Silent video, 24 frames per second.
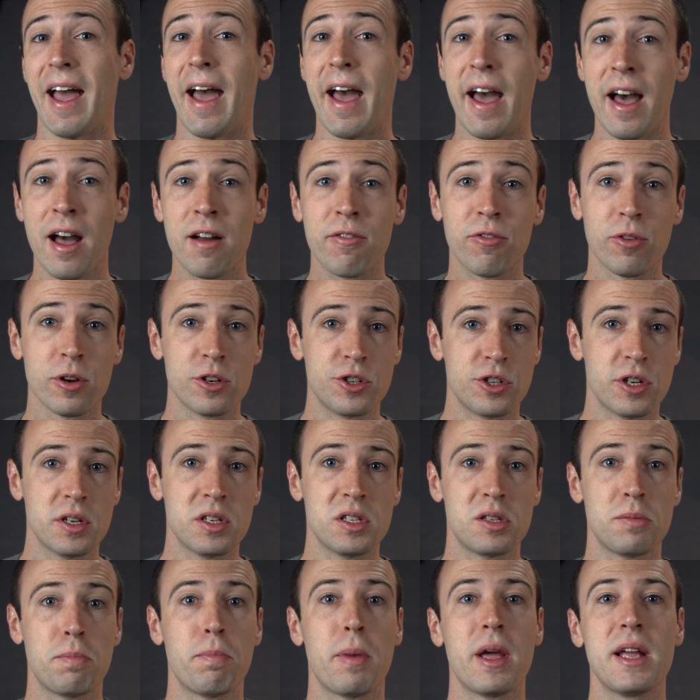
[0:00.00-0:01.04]

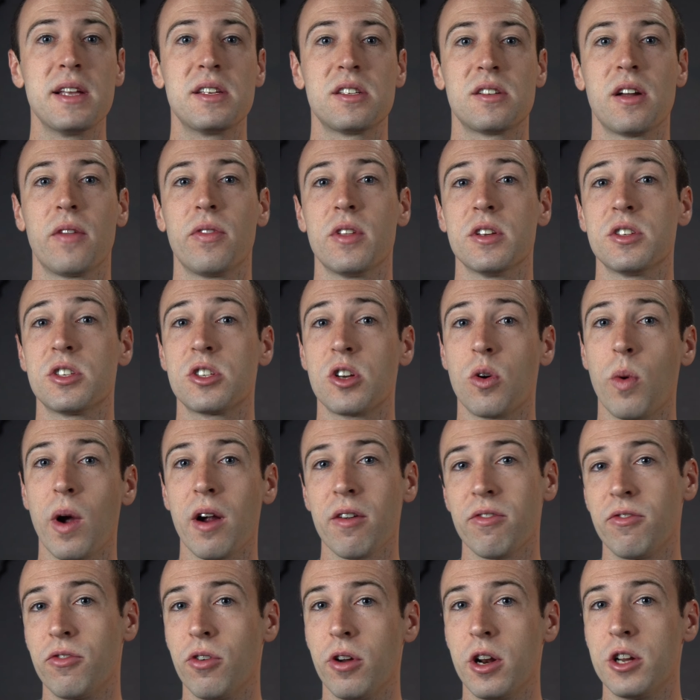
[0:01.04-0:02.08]
averages based on the square
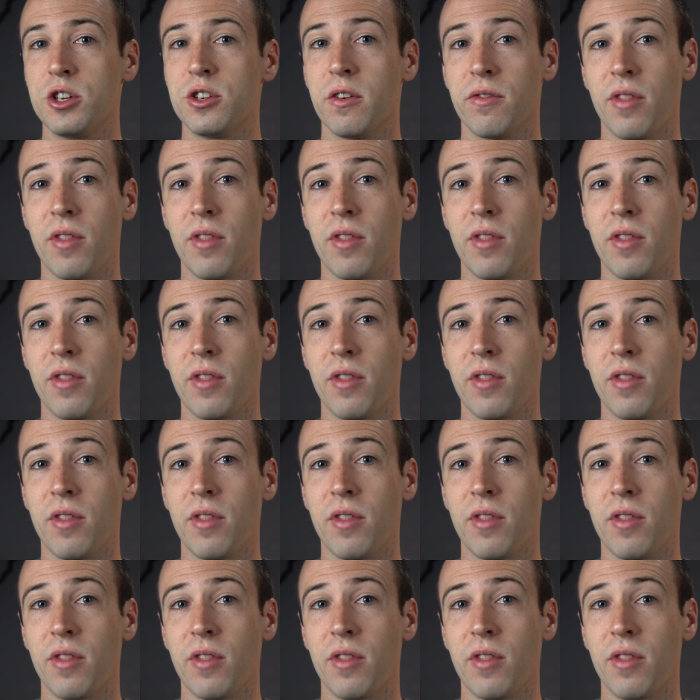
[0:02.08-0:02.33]
footage of